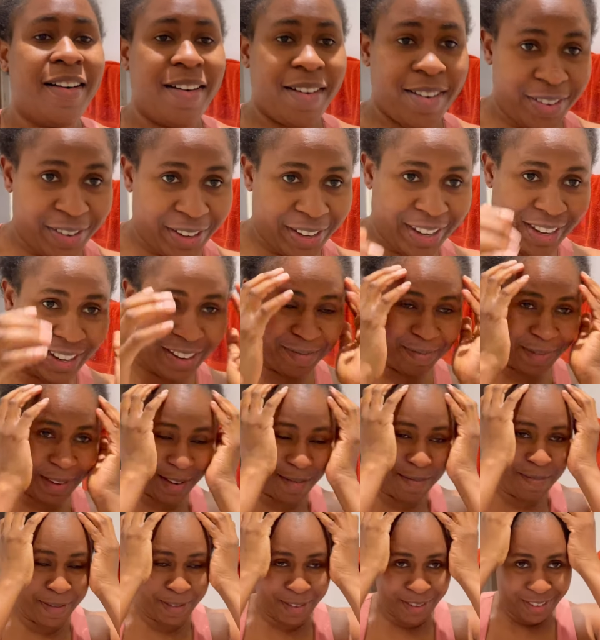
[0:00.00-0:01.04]
Okay,
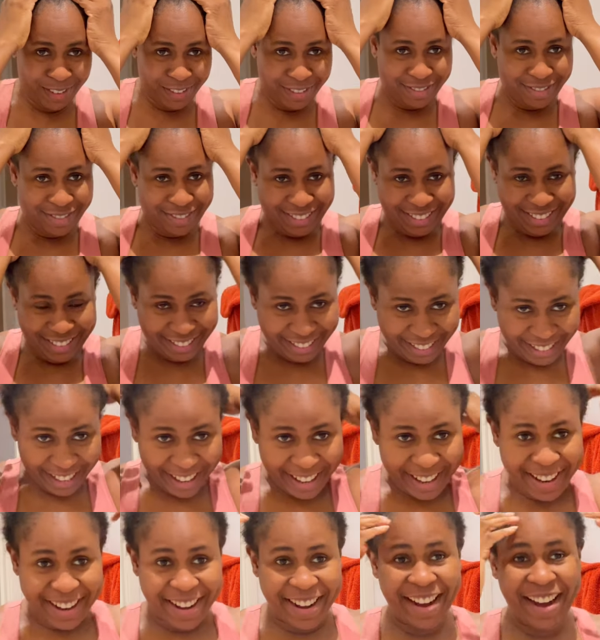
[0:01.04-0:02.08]
people,
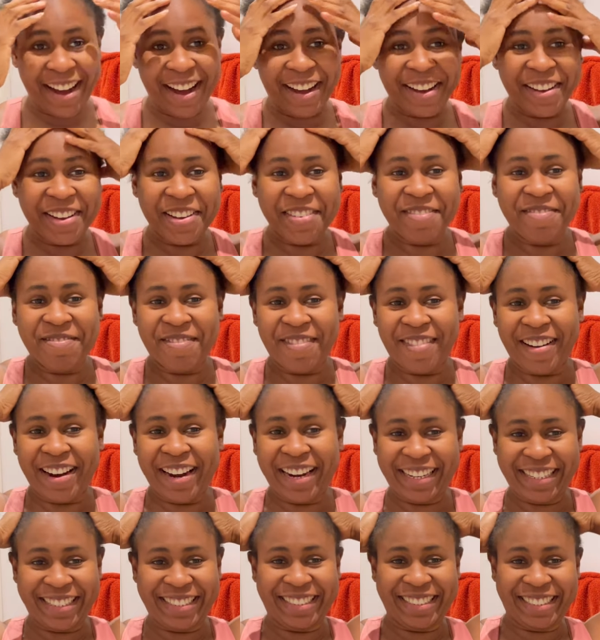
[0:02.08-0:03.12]
I am
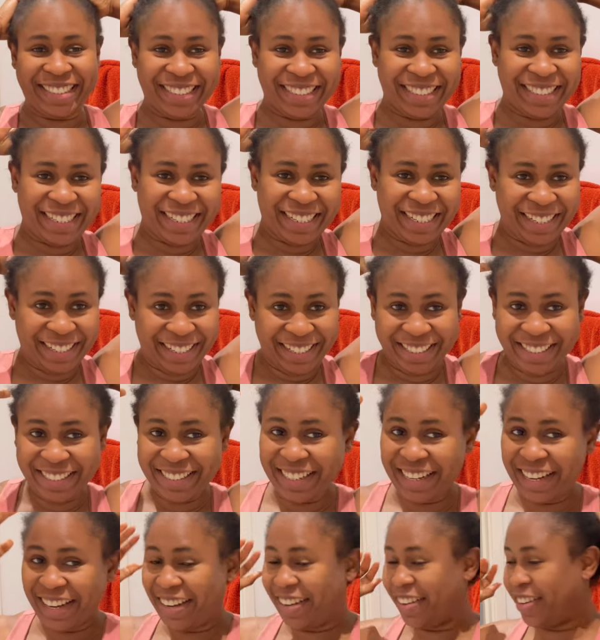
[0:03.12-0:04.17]

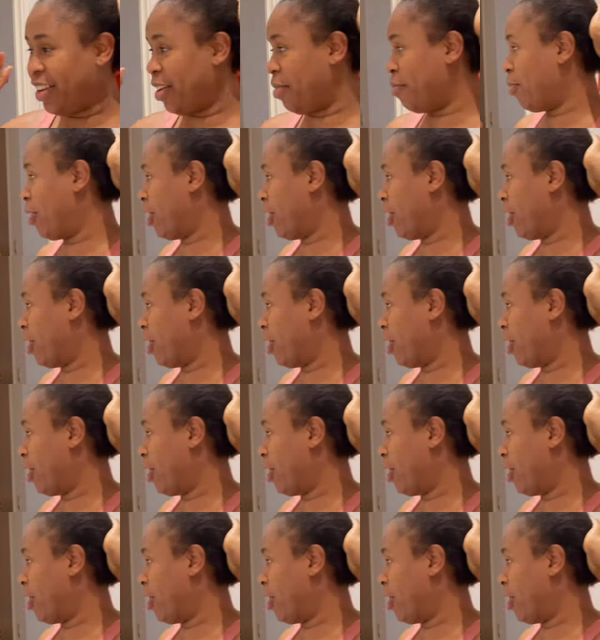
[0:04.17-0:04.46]
ready. I'm